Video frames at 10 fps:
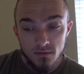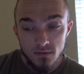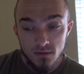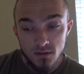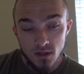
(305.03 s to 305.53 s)

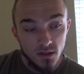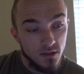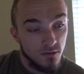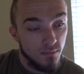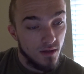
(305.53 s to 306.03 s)
to talk to
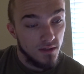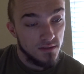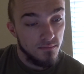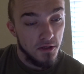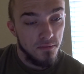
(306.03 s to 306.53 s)
your boss
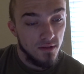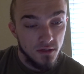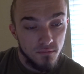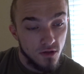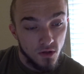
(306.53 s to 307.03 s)
and maybe
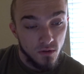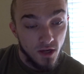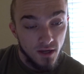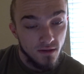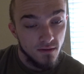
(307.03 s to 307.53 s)
let them know,
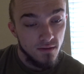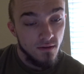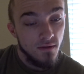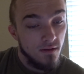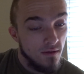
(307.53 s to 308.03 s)
hey,
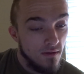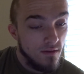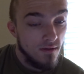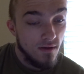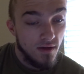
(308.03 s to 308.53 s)

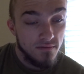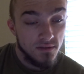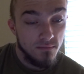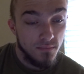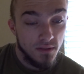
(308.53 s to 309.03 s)
I have
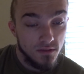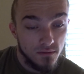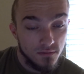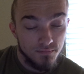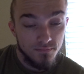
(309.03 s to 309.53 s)
some
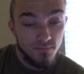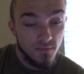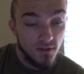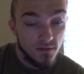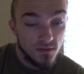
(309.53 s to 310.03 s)
mental
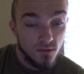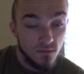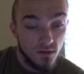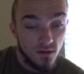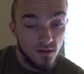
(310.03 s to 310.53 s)
things
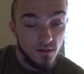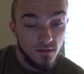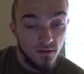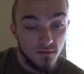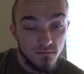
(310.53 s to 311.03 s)
going on
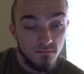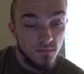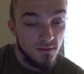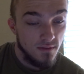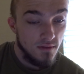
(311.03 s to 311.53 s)
and
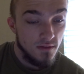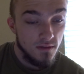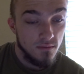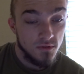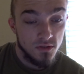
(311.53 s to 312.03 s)

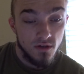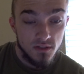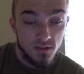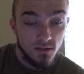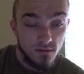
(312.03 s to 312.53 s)
I'm
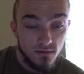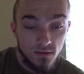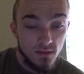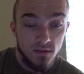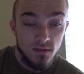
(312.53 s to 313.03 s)
stressing,
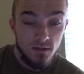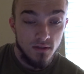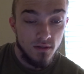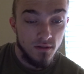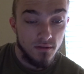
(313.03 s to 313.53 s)

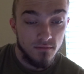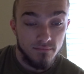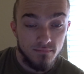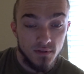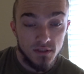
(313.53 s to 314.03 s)

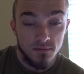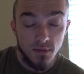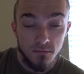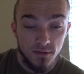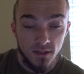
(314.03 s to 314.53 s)
and I just
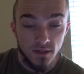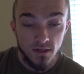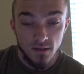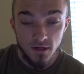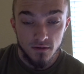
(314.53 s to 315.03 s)
maybe need like a
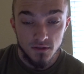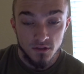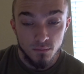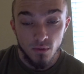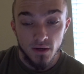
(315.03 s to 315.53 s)
day or
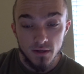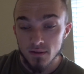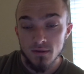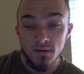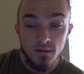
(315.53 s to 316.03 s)
two break
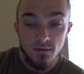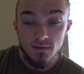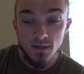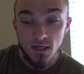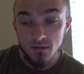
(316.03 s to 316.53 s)

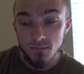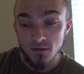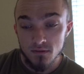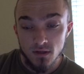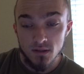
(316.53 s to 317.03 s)
to gather my
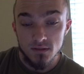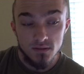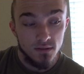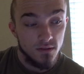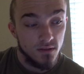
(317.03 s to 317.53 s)

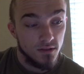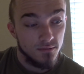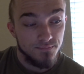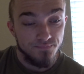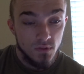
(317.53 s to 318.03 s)
thoughts,
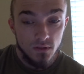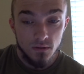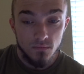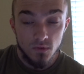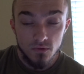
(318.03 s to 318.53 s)
and
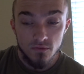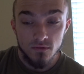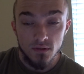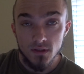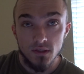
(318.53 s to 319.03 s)
I'm
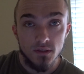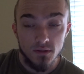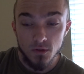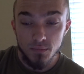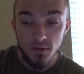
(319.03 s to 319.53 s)
hopefully
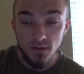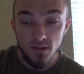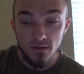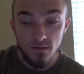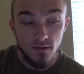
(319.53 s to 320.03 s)
hoping
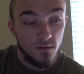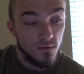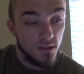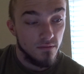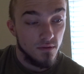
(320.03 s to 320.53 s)
that they
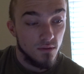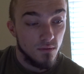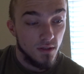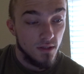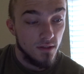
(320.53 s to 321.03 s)
will give
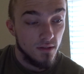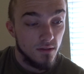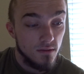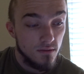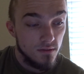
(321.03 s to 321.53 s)
you
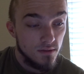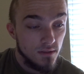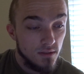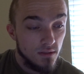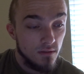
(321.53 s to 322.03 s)
a
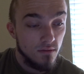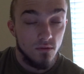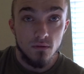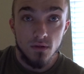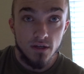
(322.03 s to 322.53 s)

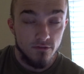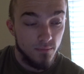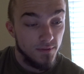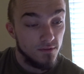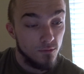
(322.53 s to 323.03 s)
little life
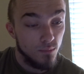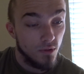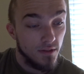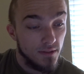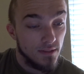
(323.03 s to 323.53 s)
mental
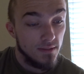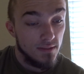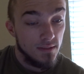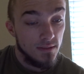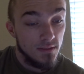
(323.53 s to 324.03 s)
break.
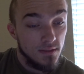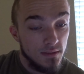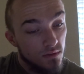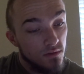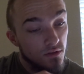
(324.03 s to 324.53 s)

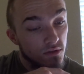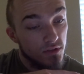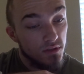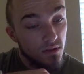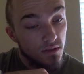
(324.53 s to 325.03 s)
There's
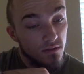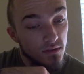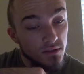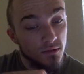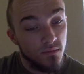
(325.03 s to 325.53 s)
just literally
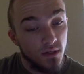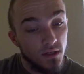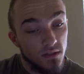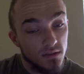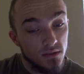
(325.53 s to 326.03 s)
some
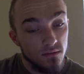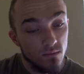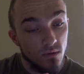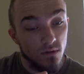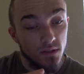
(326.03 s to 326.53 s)
days
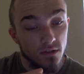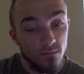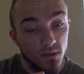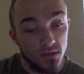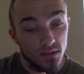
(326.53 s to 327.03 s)
where I'll give
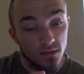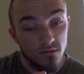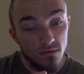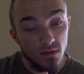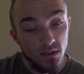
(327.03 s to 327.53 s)
myself